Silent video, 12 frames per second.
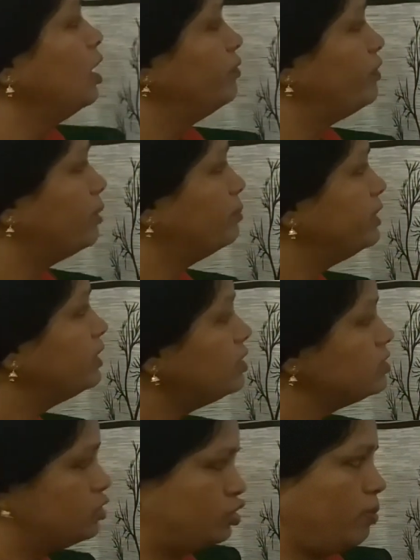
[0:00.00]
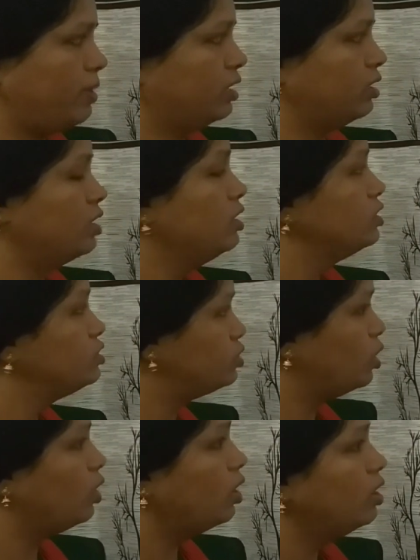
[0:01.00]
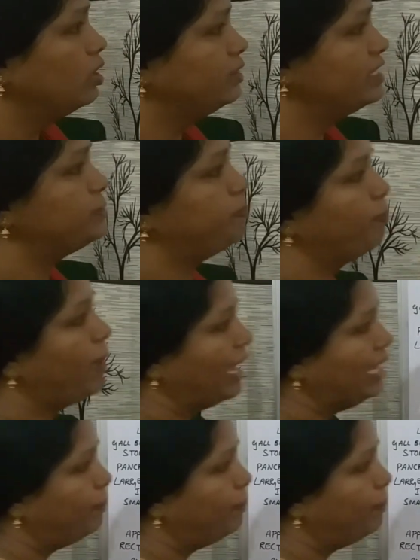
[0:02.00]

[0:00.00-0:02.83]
from the stomach. So these bile